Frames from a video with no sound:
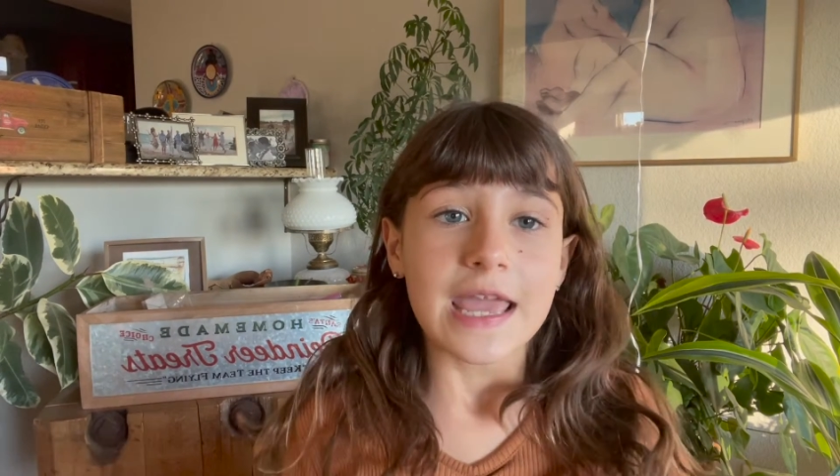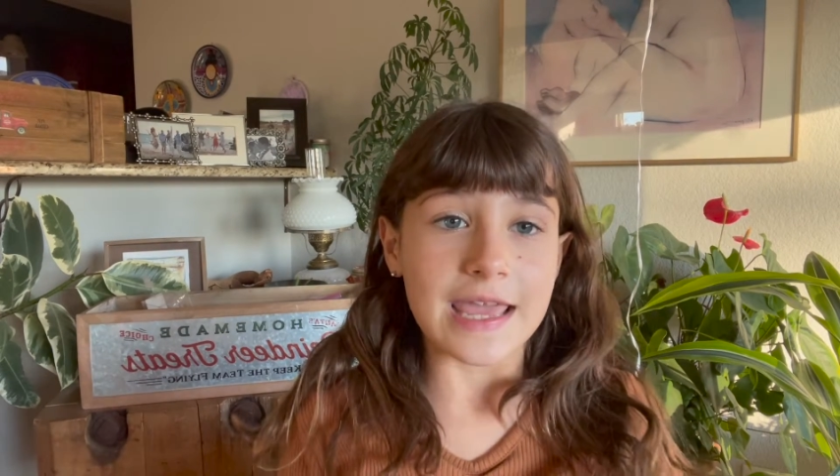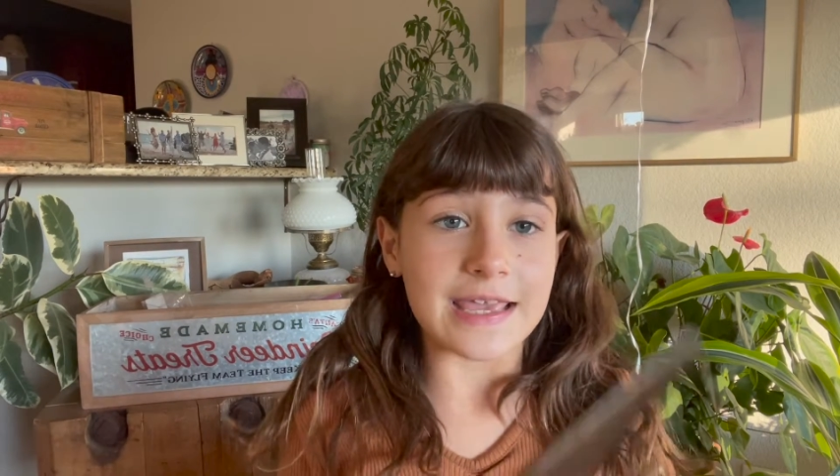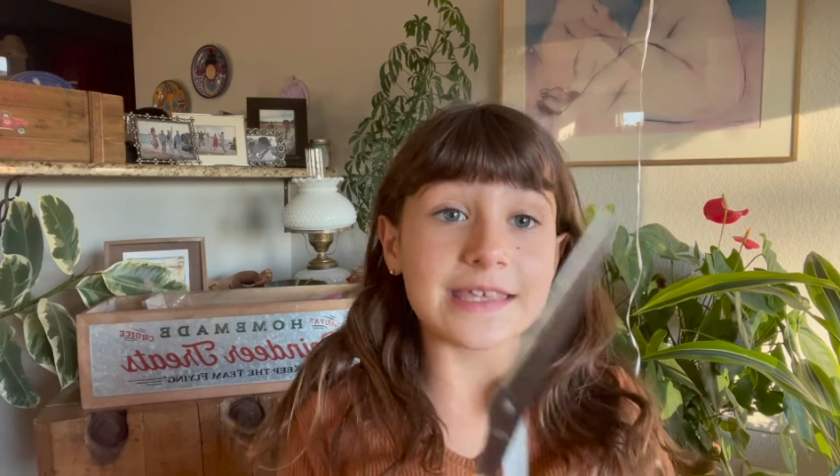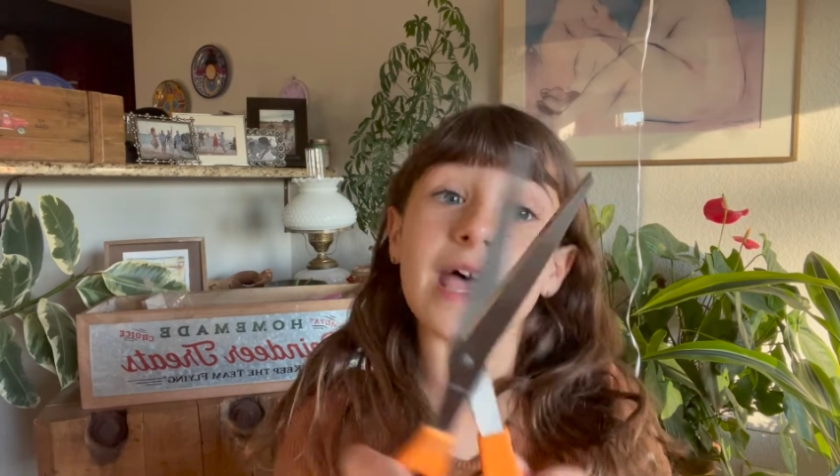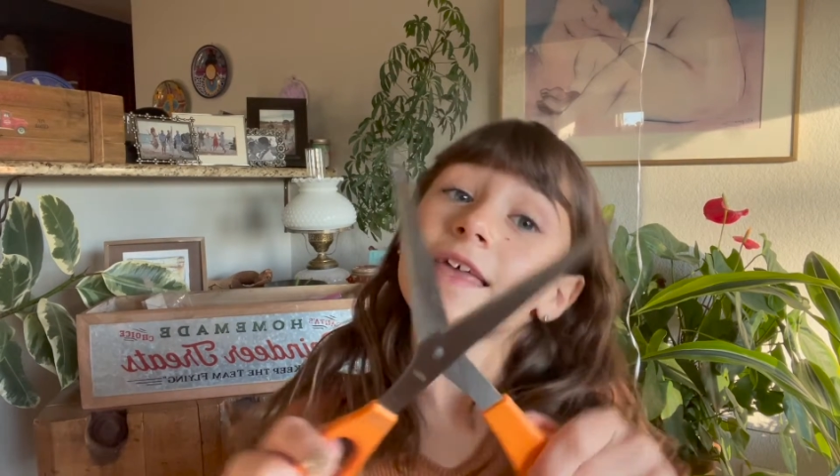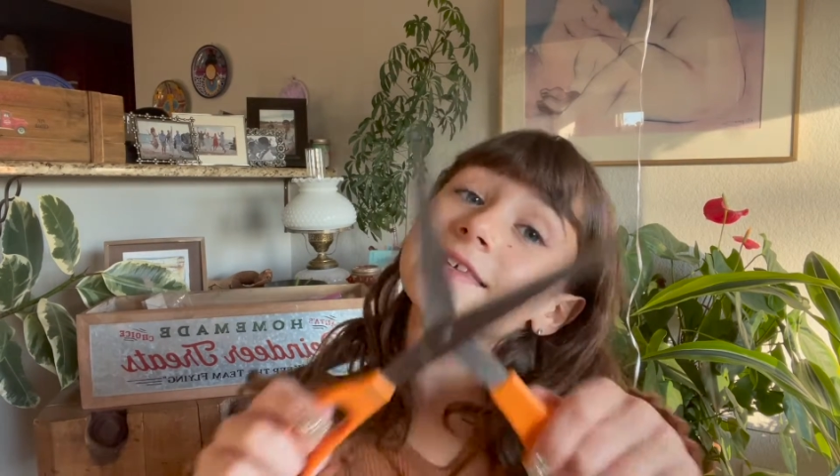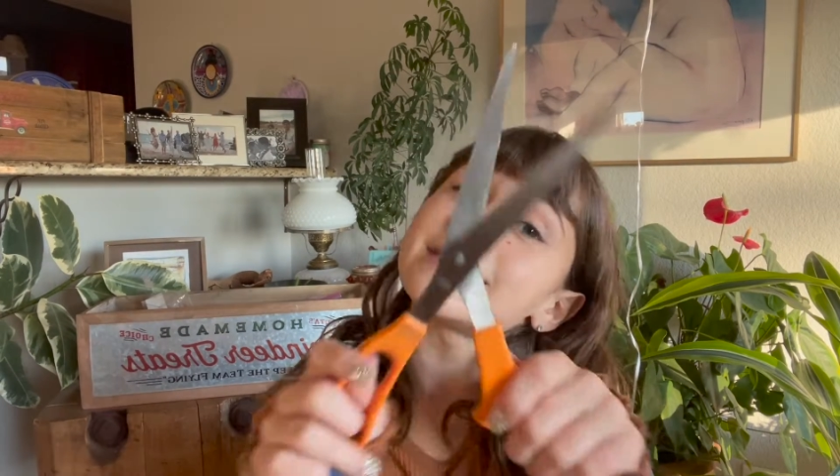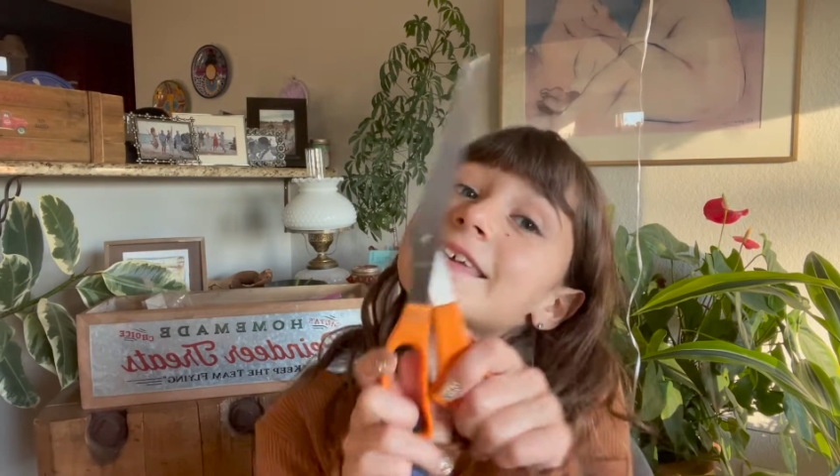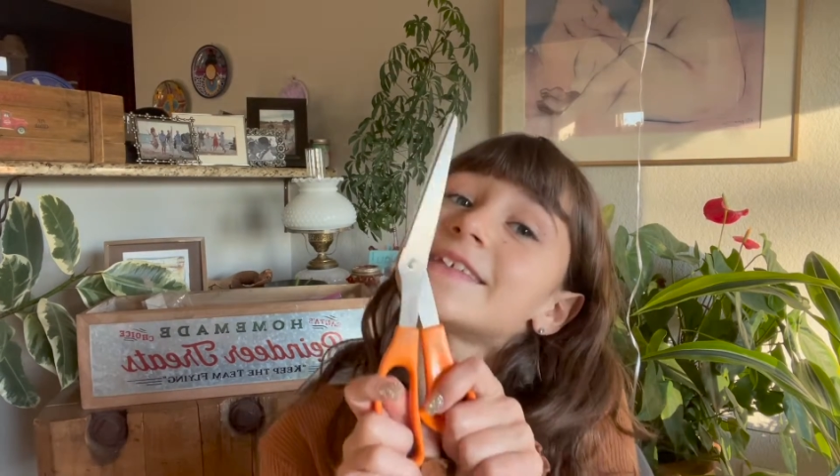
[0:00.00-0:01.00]
is
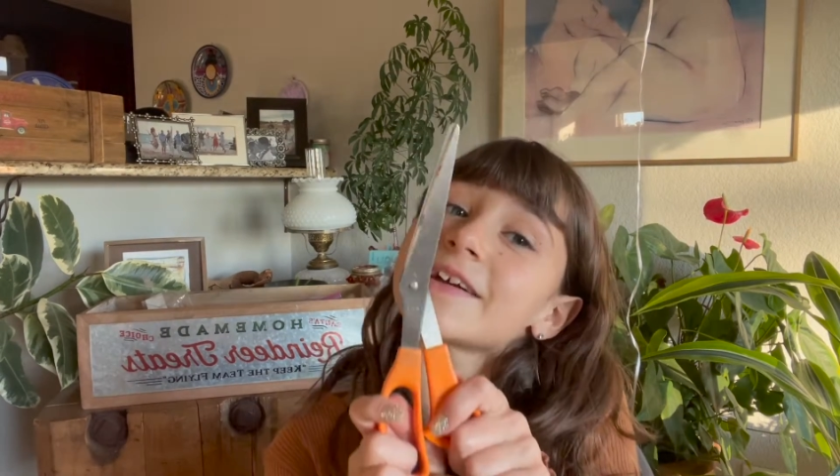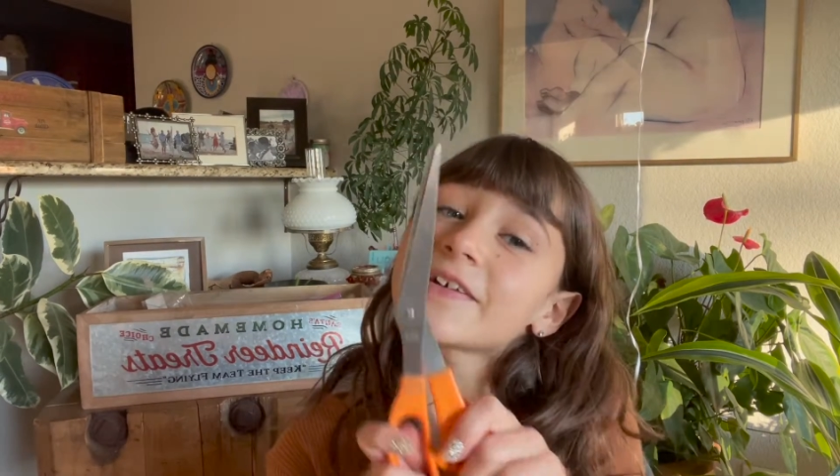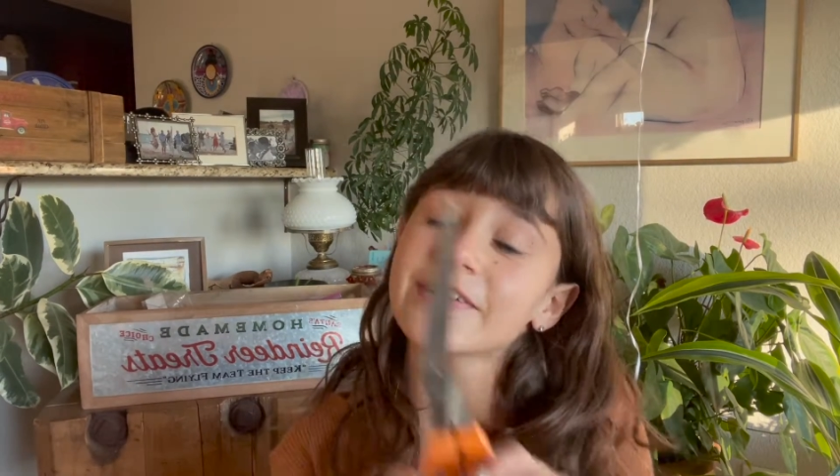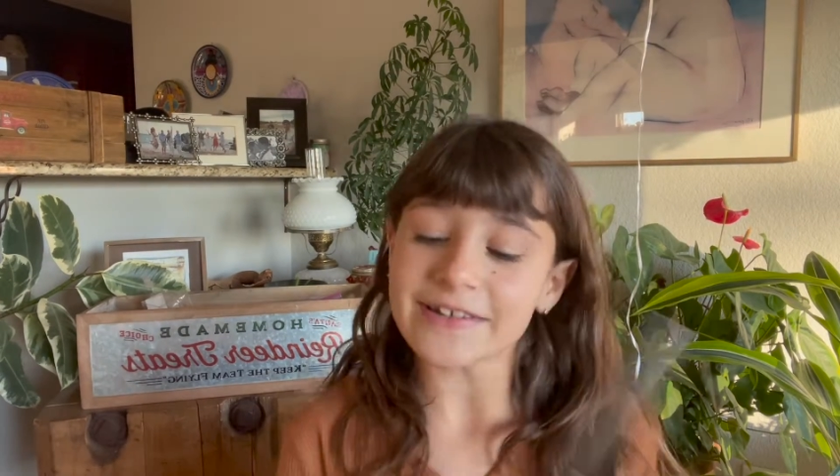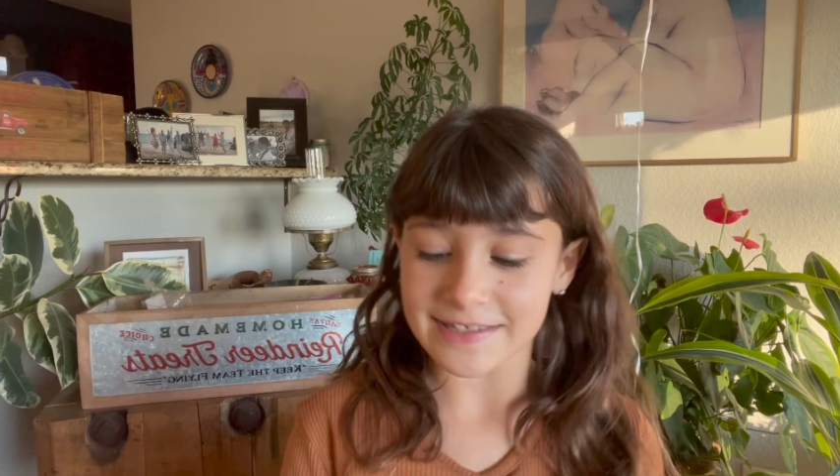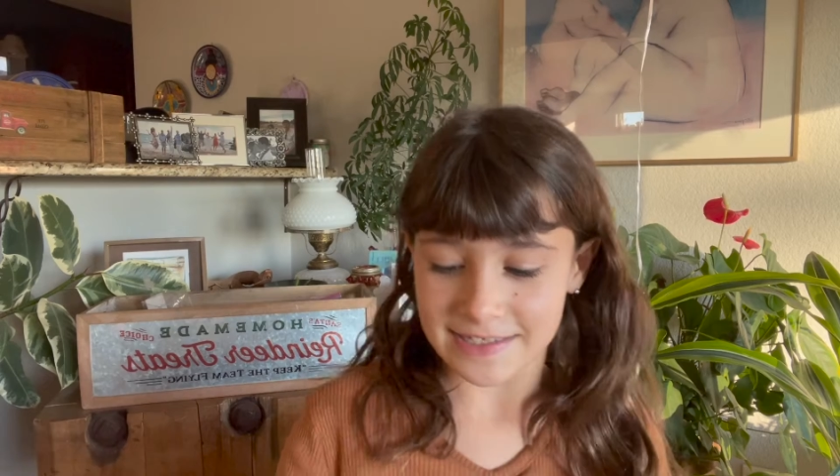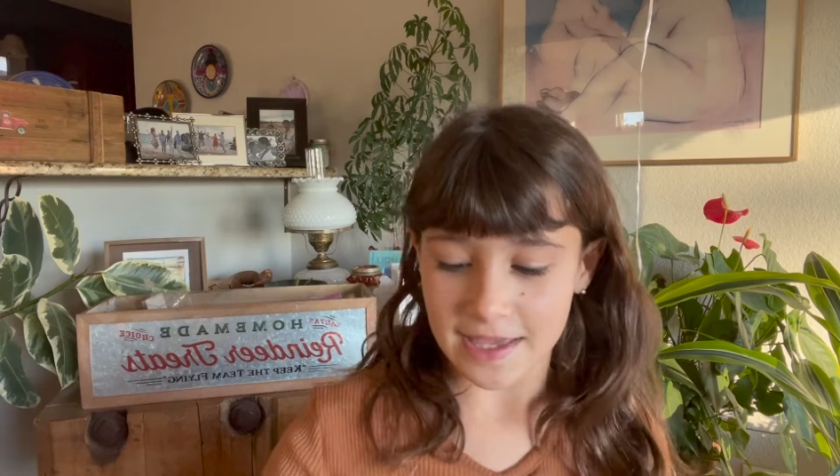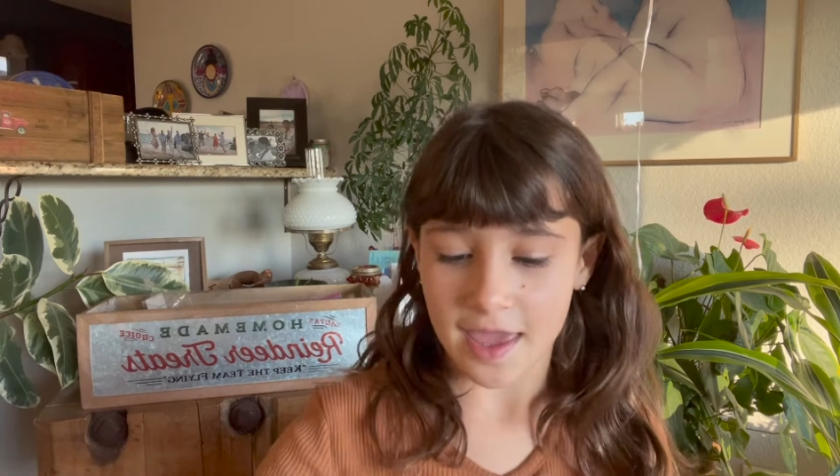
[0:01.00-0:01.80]
scissors